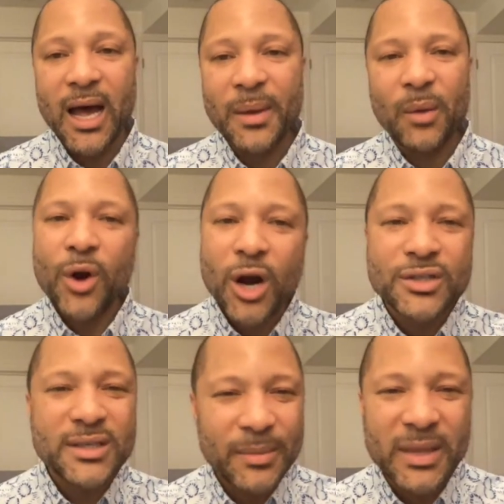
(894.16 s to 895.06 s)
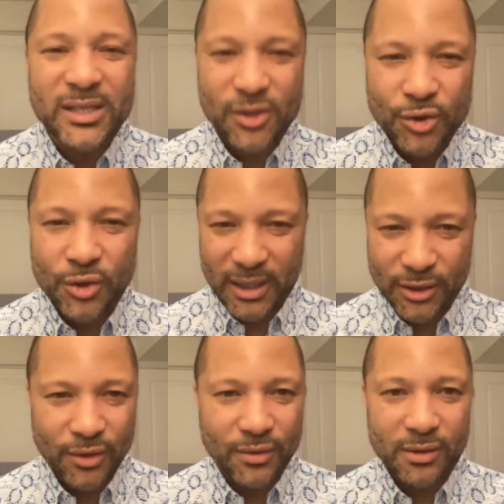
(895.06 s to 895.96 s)
in regards to some of these social
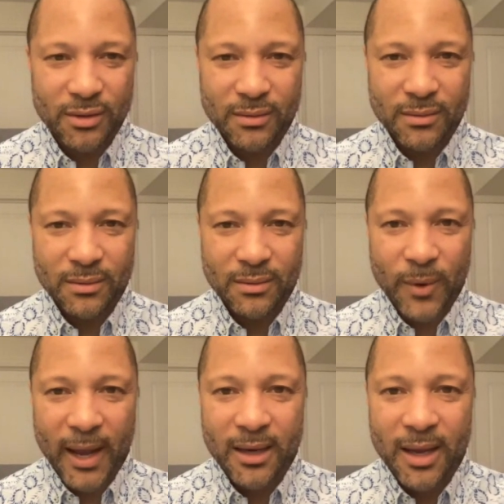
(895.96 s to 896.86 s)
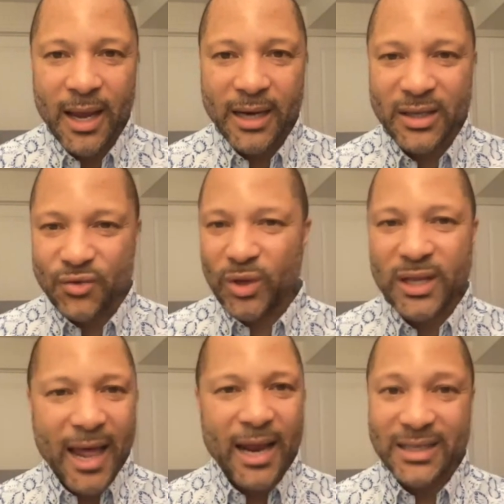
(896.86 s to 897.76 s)
issues, right? Because it's really
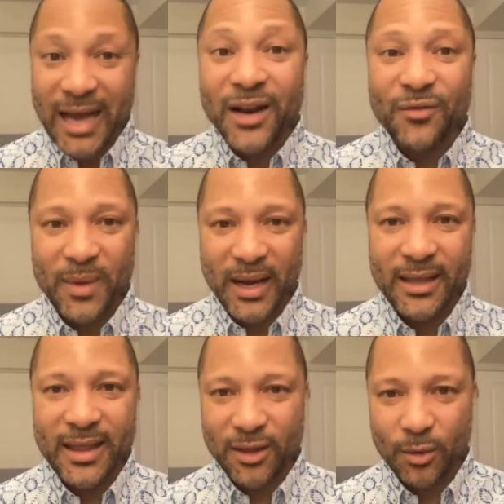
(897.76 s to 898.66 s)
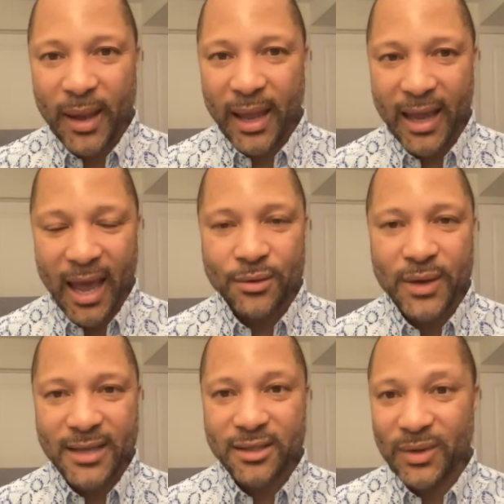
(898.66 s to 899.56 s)
not a ton of money that they're paying out
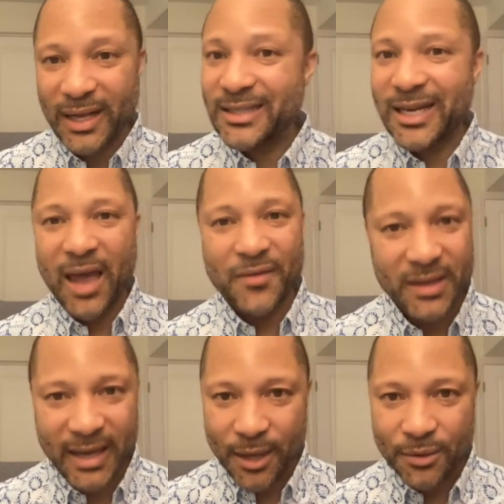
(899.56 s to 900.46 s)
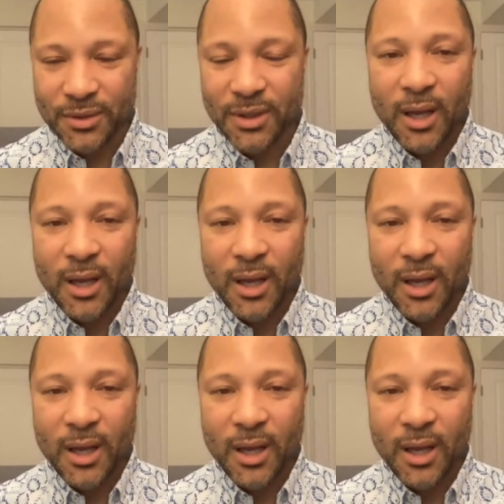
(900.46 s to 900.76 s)
as it relates to everything else.